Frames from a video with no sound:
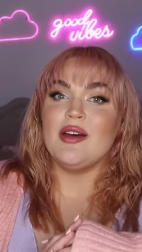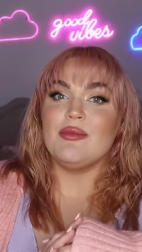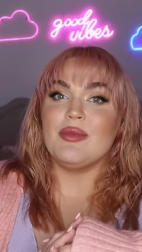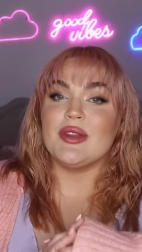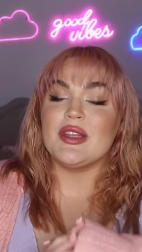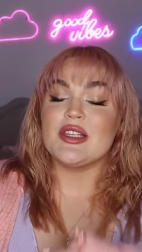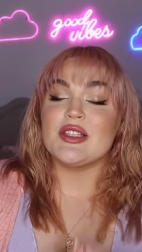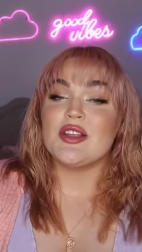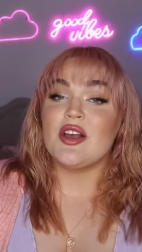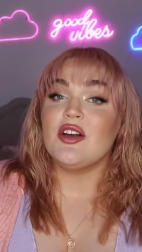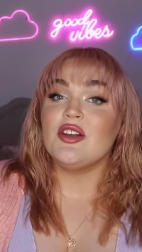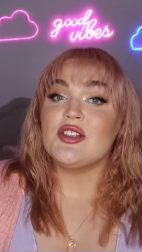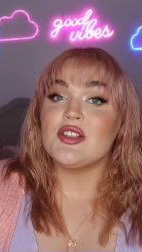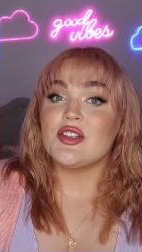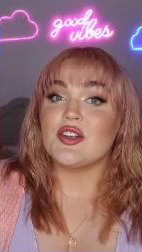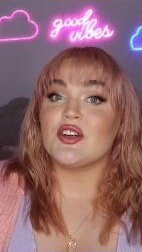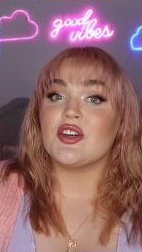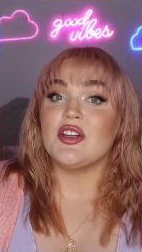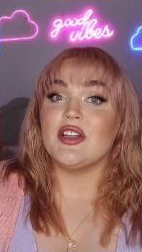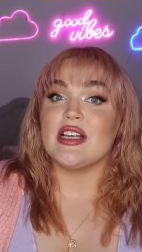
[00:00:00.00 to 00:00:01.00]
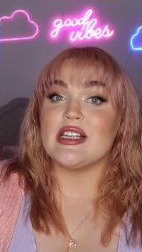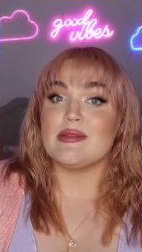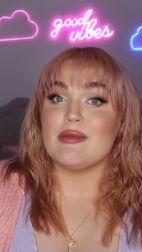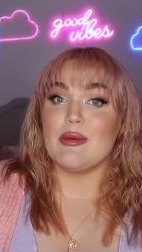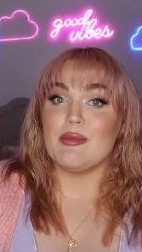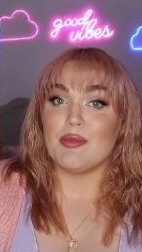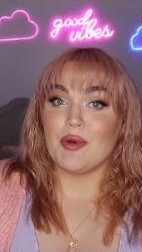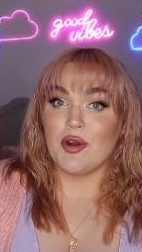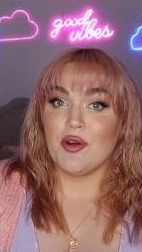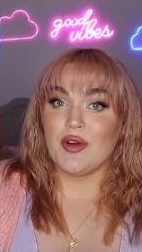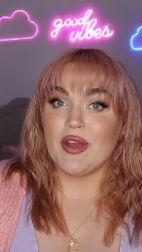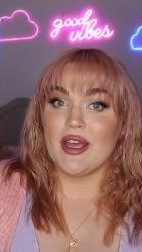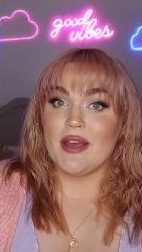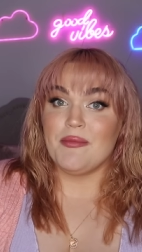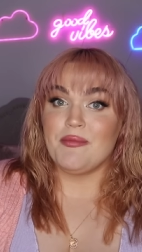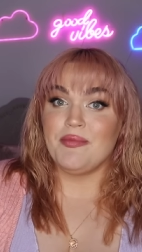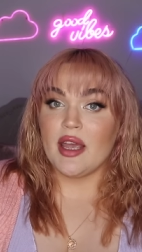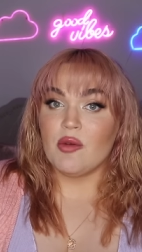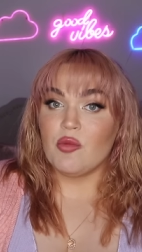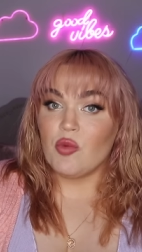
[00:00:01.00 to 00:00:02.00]
but the salt circle has been
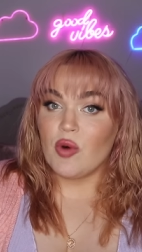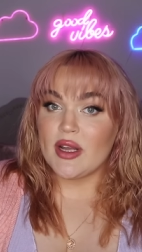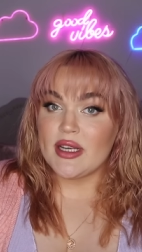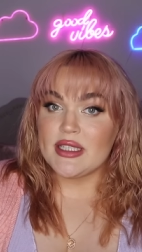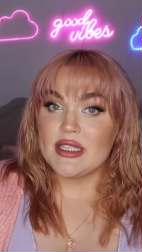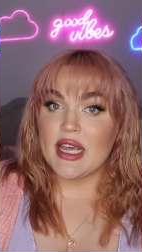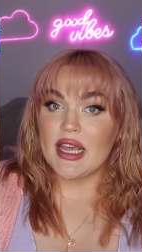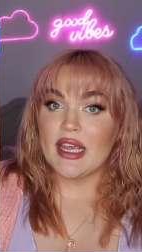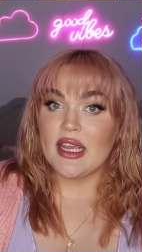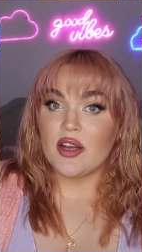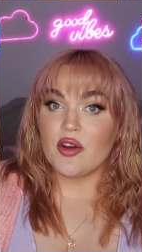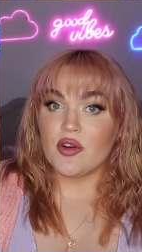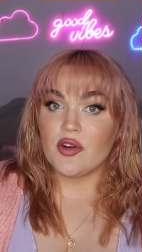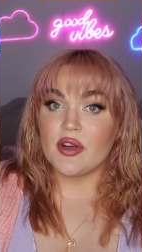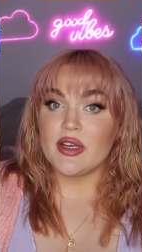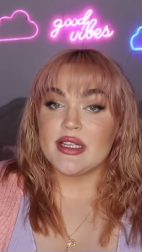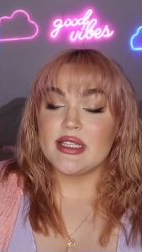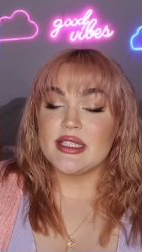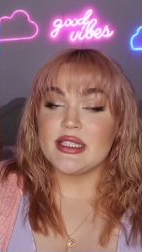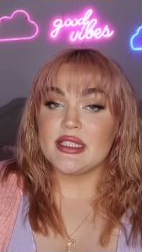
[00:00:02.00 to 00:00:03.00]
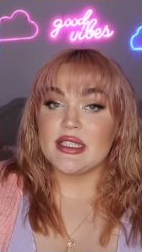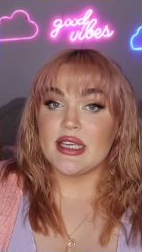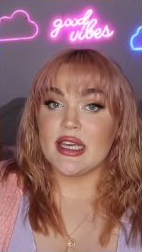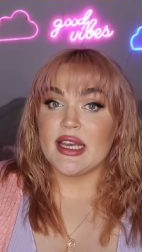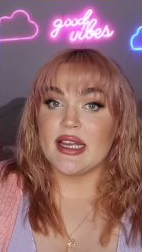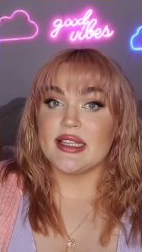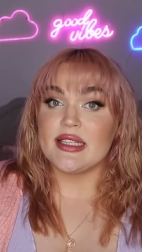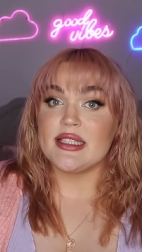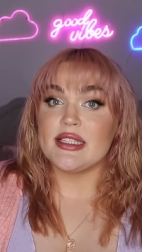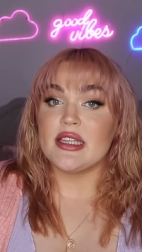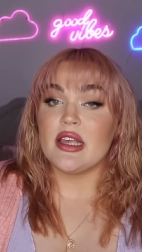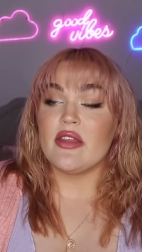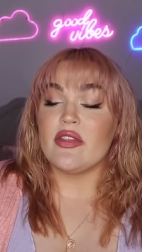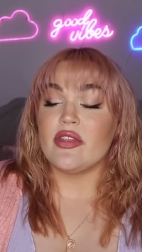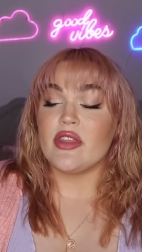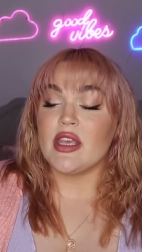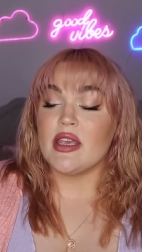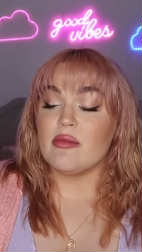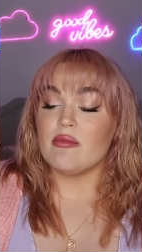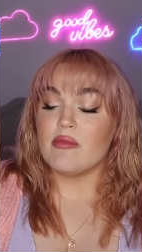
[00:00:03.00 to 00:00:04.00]
broken. And one day Kriss gets
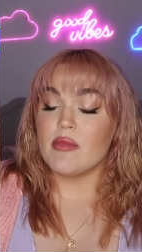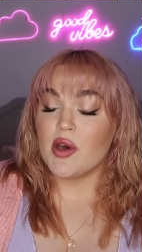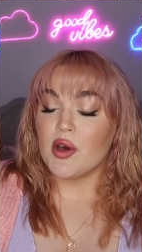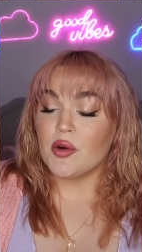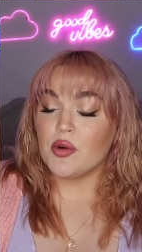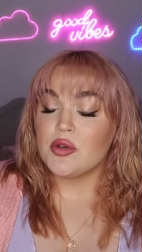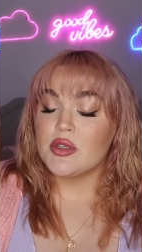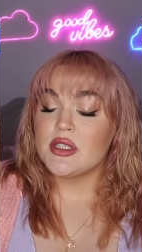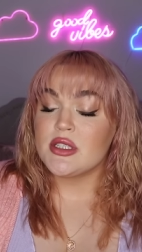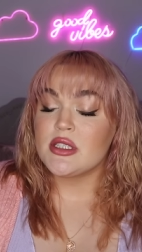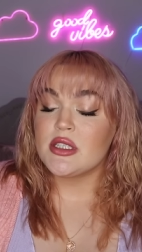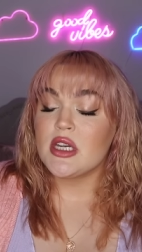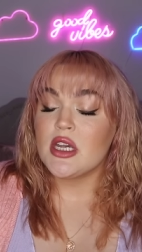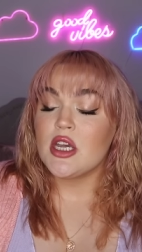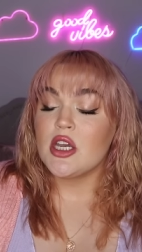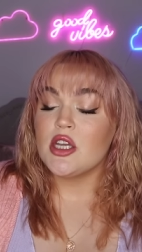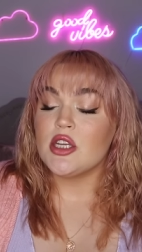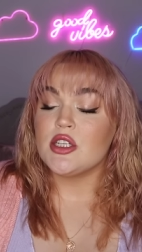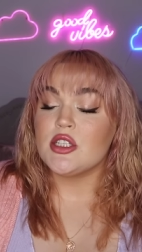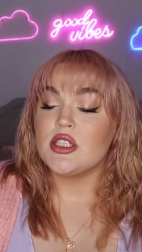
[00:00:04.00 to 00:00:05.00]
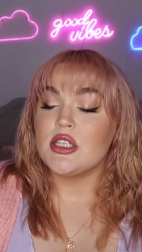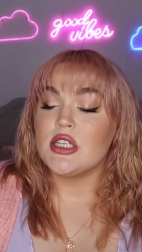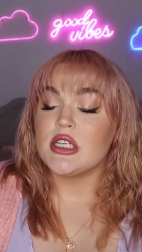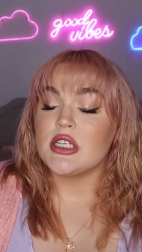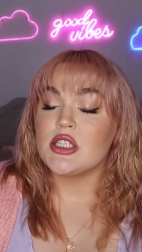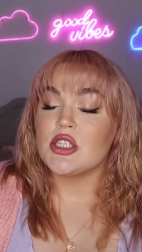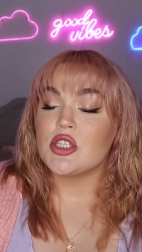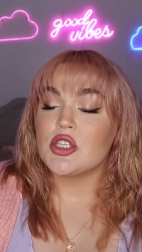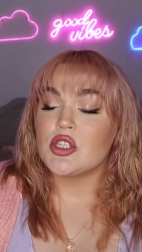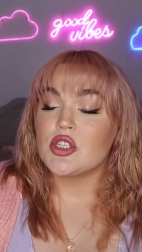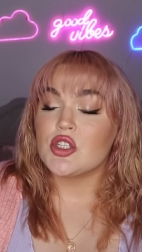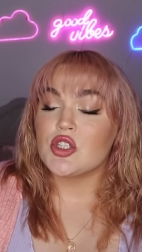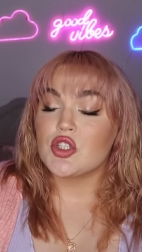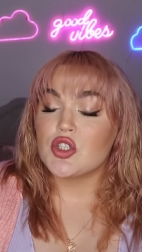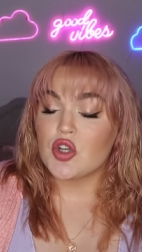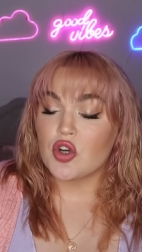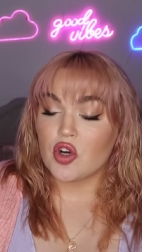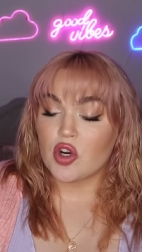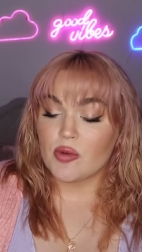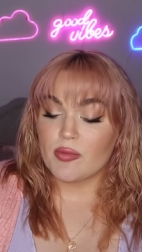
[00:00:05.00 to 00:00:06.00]
the most
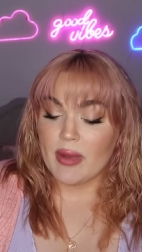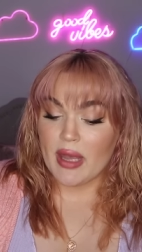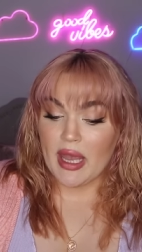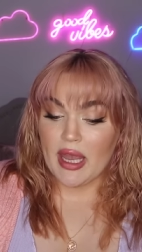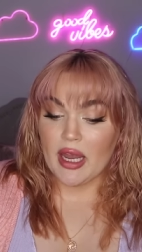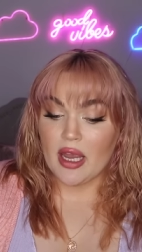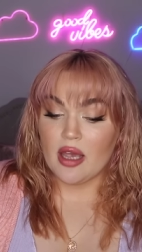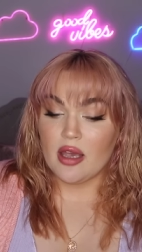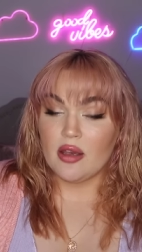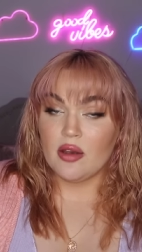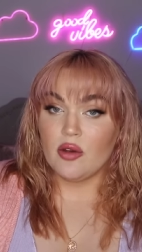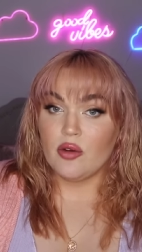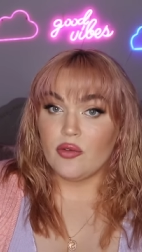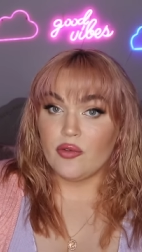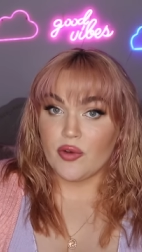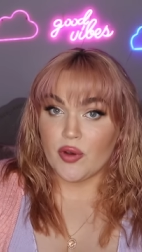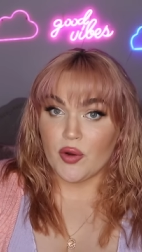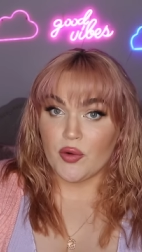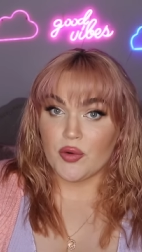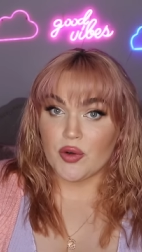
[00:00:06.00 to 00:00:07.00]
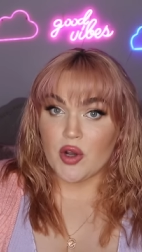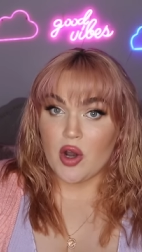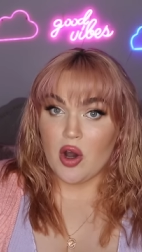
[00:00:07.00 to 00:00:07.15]
disturbing phone